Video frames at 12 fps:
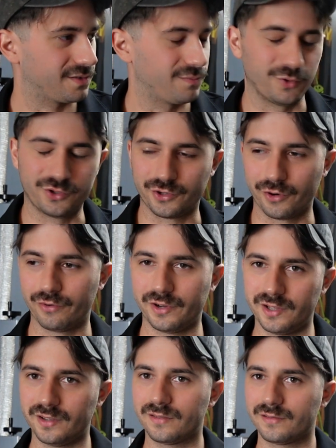
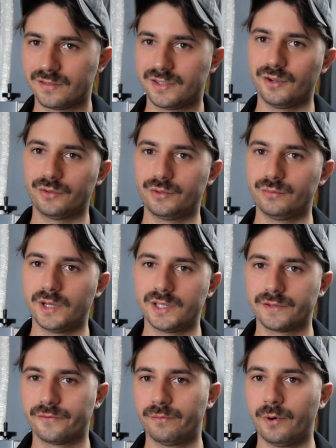majority CO2
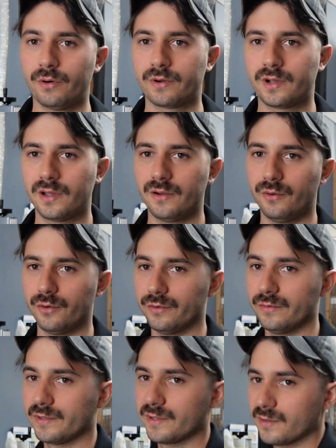laser for bulk
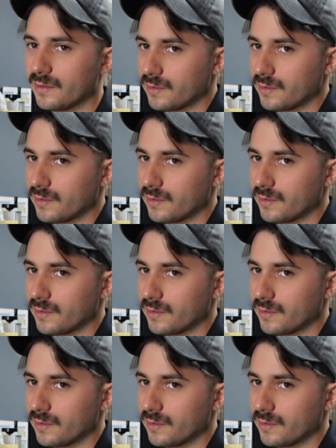orders,